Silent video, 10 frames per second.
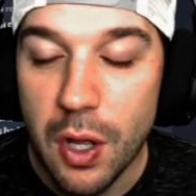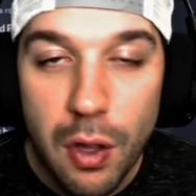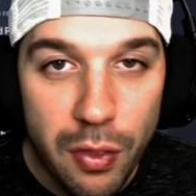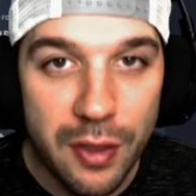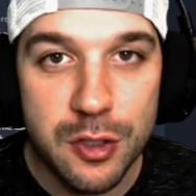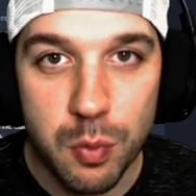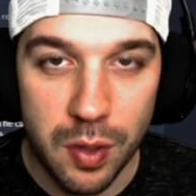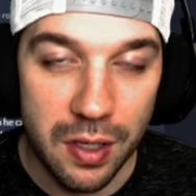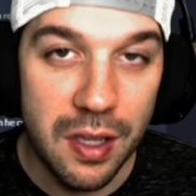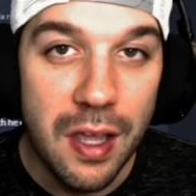this
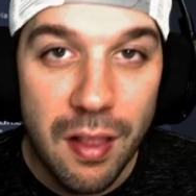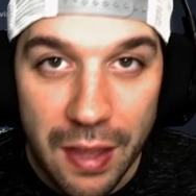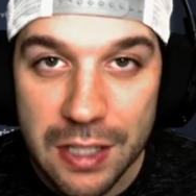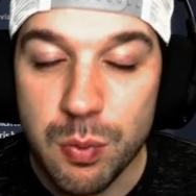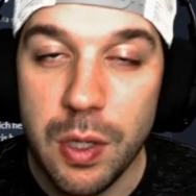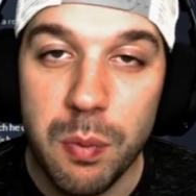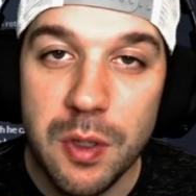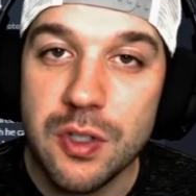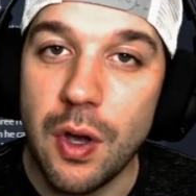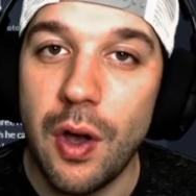week. Last week, we
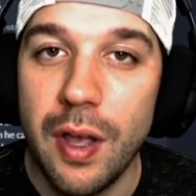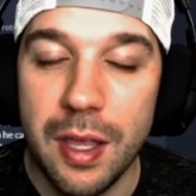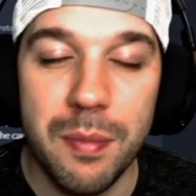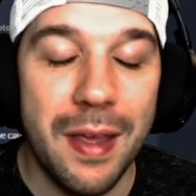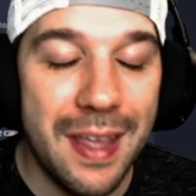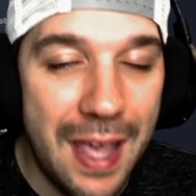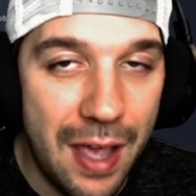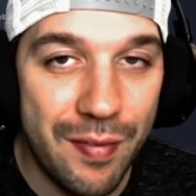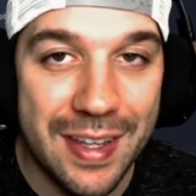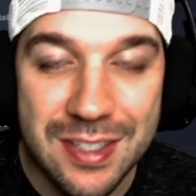saw him have
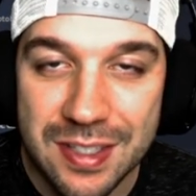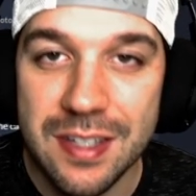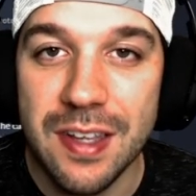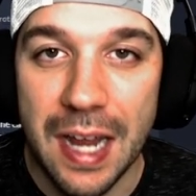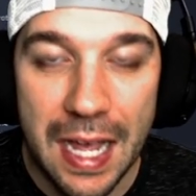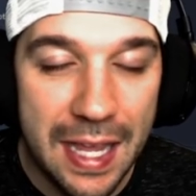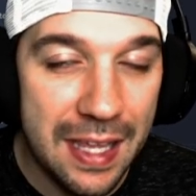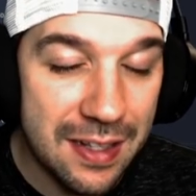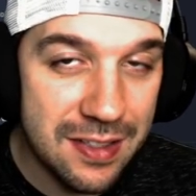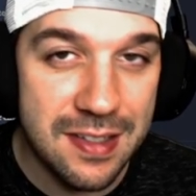a season high in
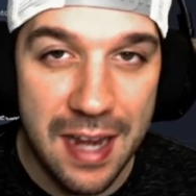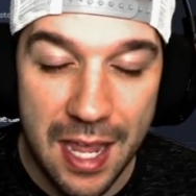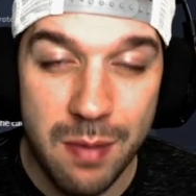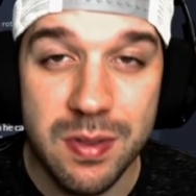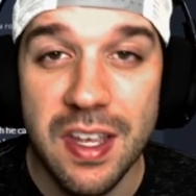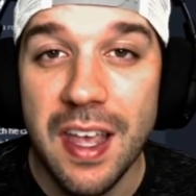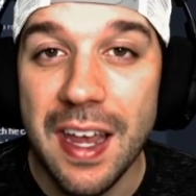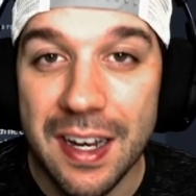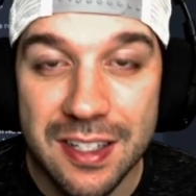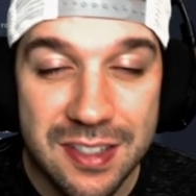snaps and
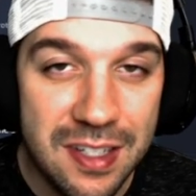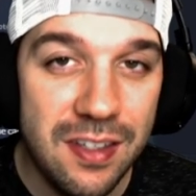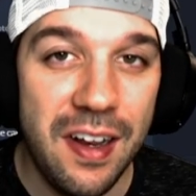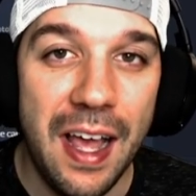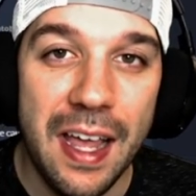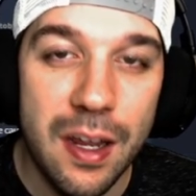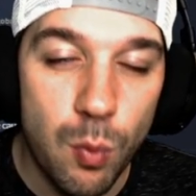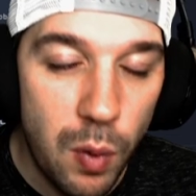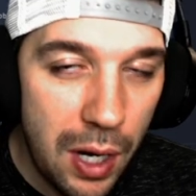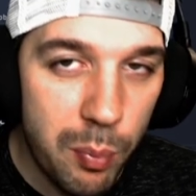a season high in
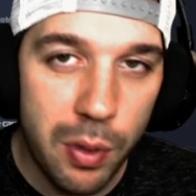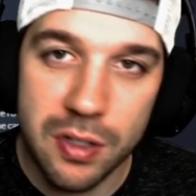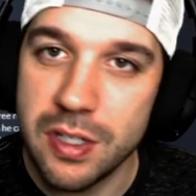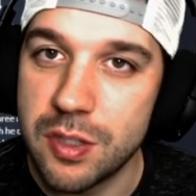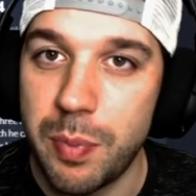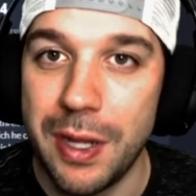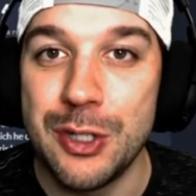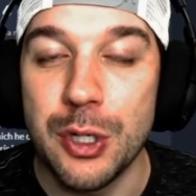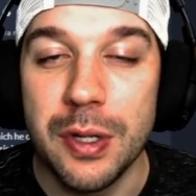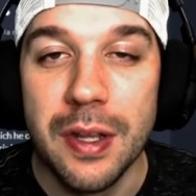route
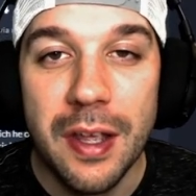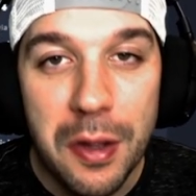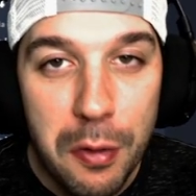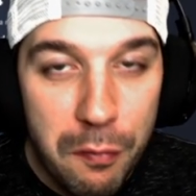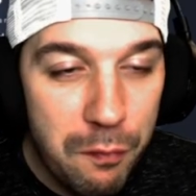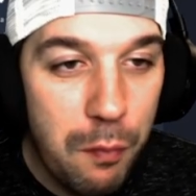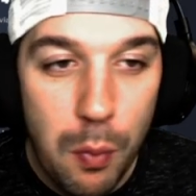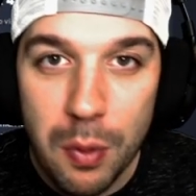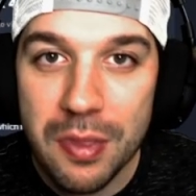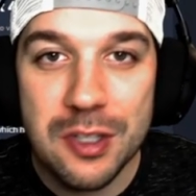participation
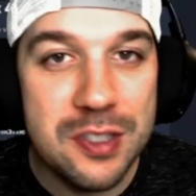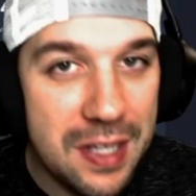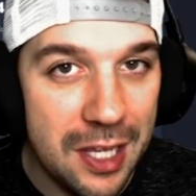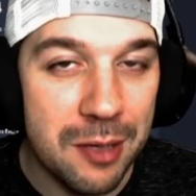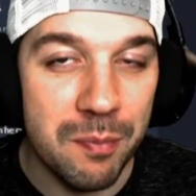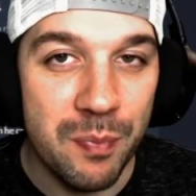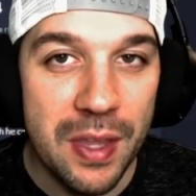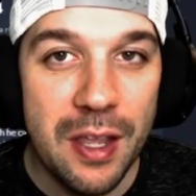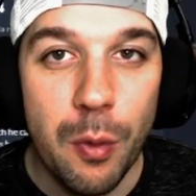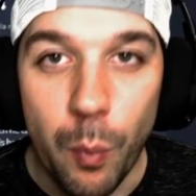for this team
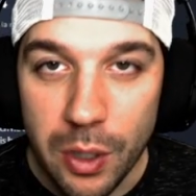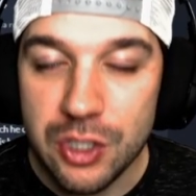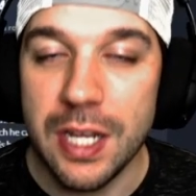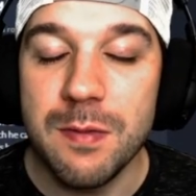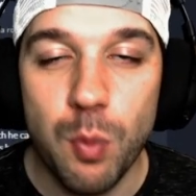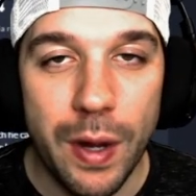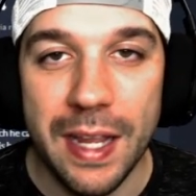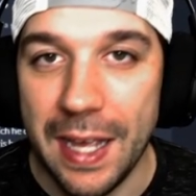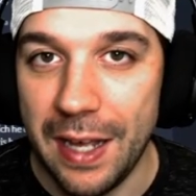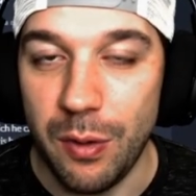with James White
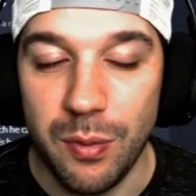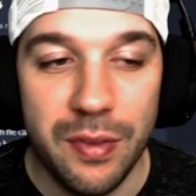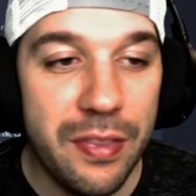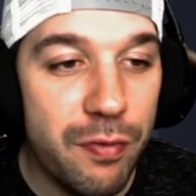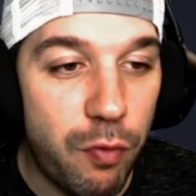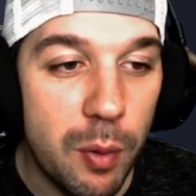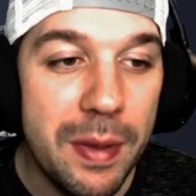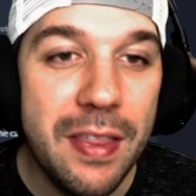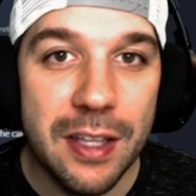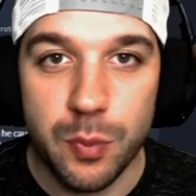out for me,
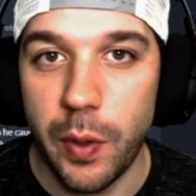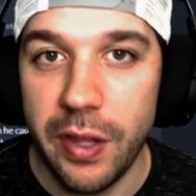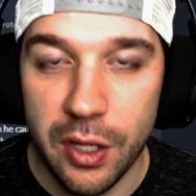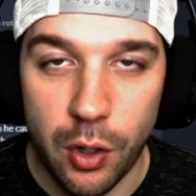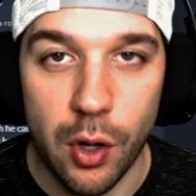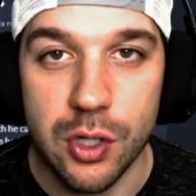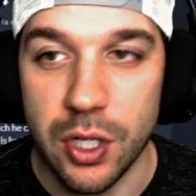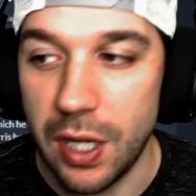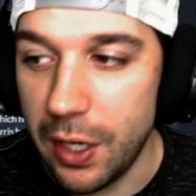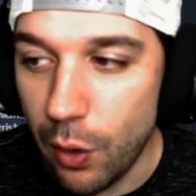that's really encouraging.
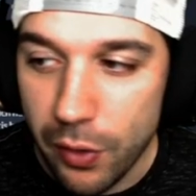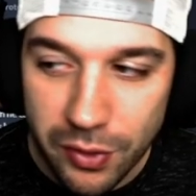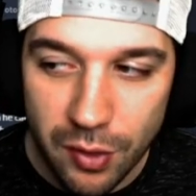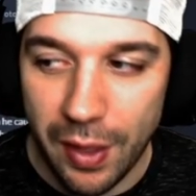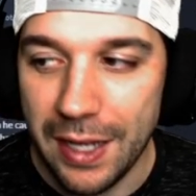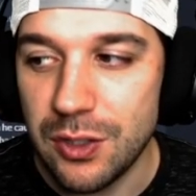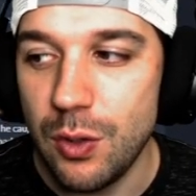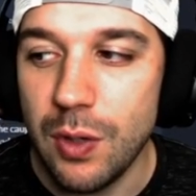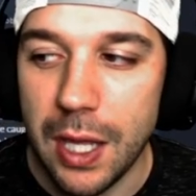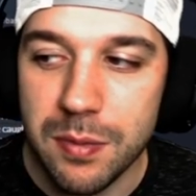I know that the last two
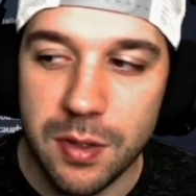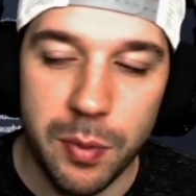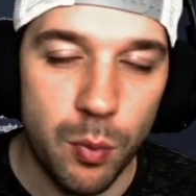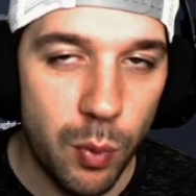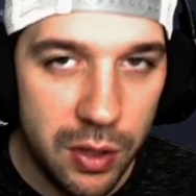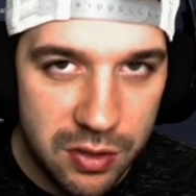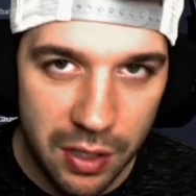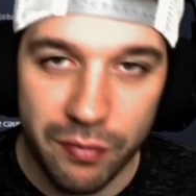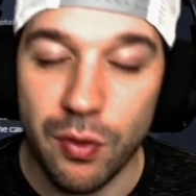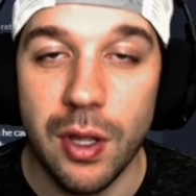games have been really tough
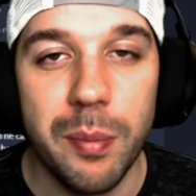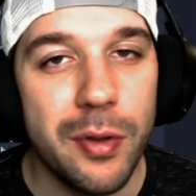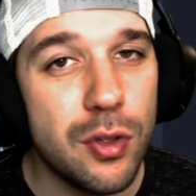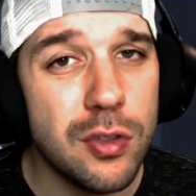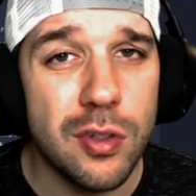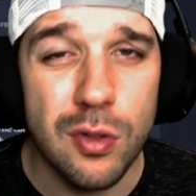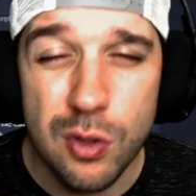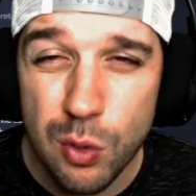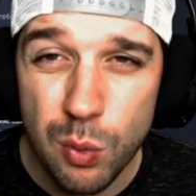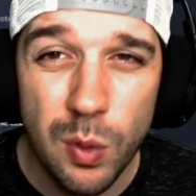for him, but those are
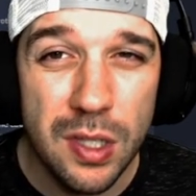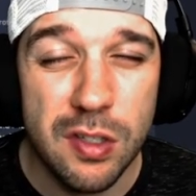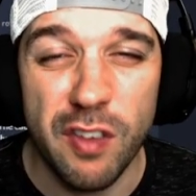two really tough